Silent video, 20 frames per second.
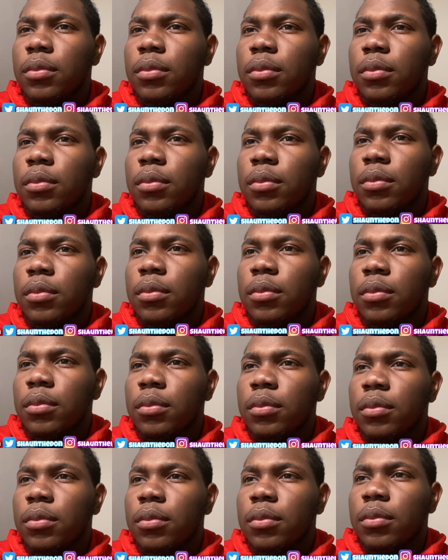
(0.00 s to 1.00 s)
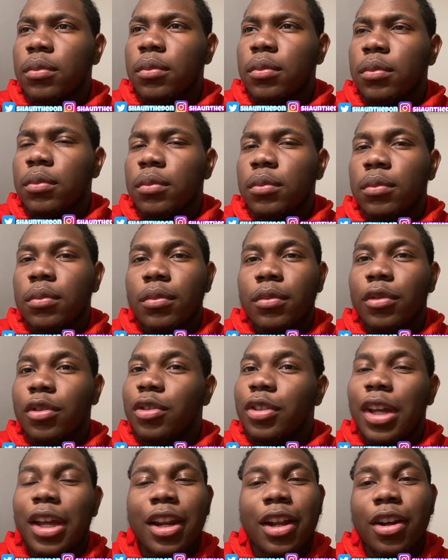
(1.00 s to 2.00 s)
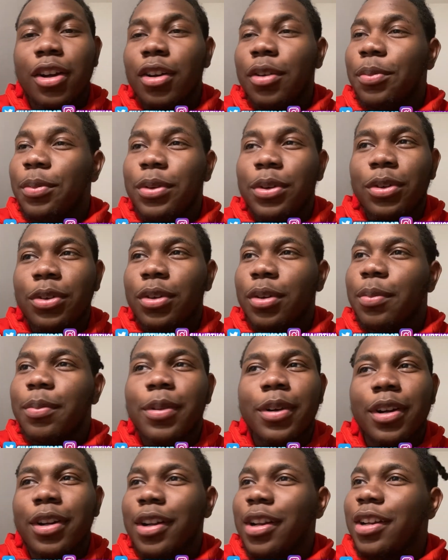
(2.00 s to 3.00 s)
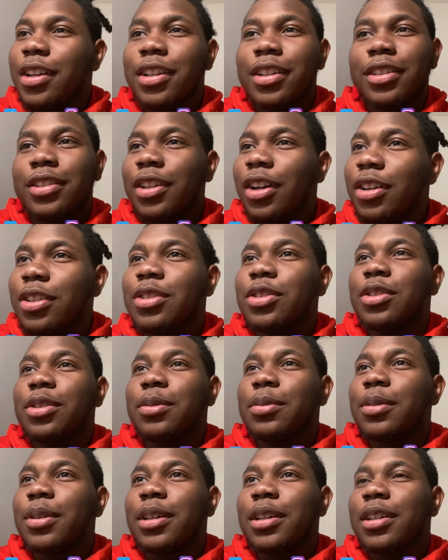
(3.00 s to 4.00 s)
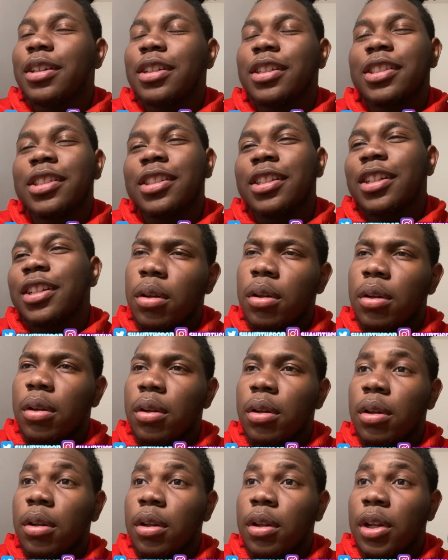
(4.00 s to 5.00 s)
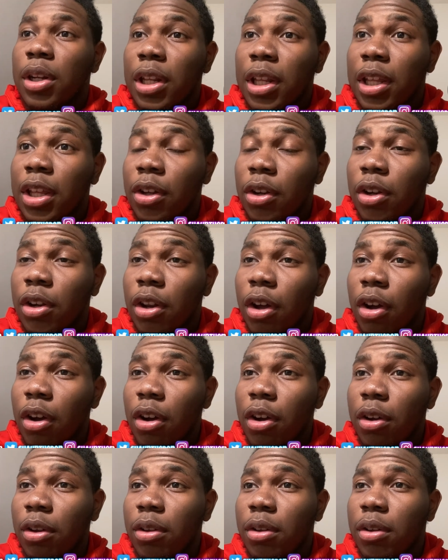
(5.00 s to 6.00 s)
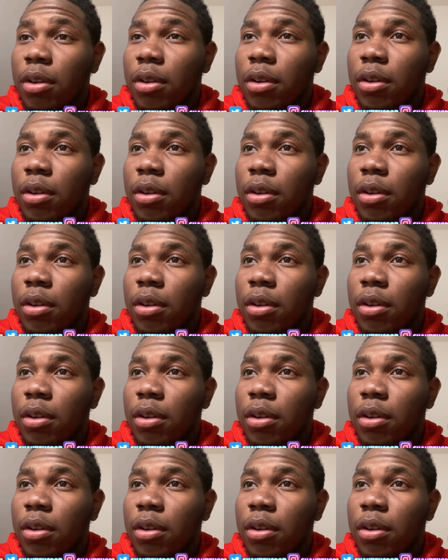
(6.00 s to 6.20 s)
You just got to go up and do it, bro, and uh, talk to her, bro, because did he kill the dog?